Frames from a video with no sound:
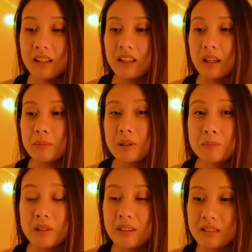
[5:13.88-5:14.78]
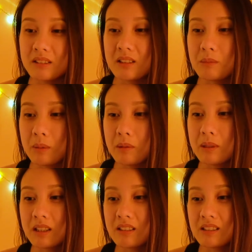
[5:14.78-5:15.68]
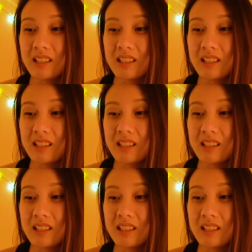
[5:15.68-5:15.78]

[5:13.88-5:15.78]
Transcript: And I put in parentheses, maybe because